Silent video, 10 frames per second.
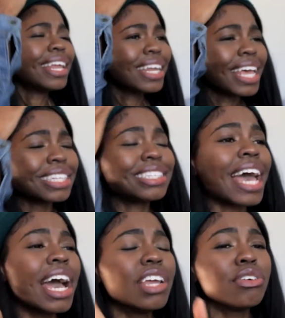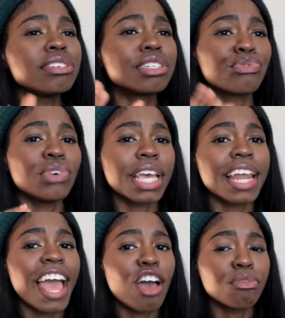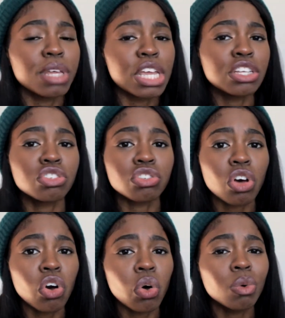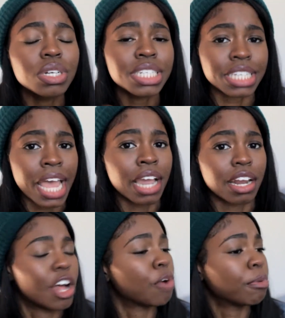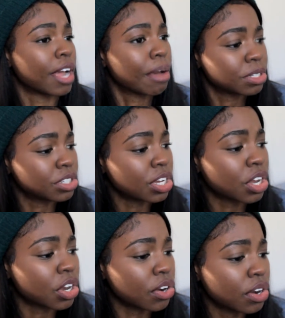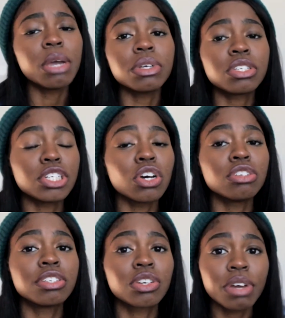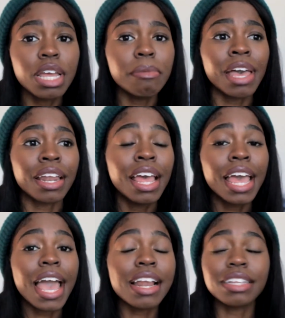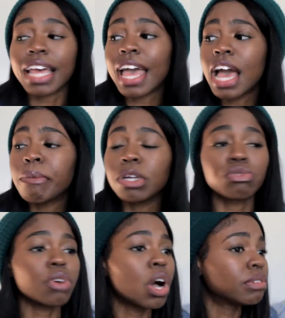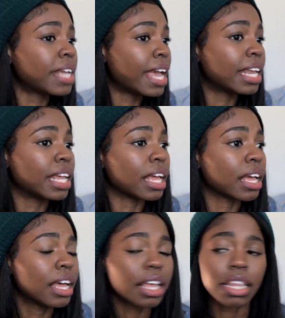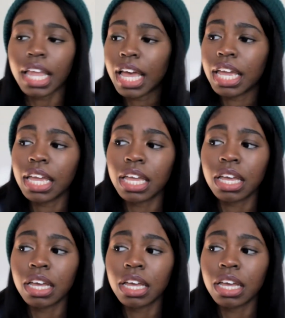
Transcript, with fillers: goodness, that used to freaking have me so jacked up when I was younger. He was still screaming and his head was rotating like,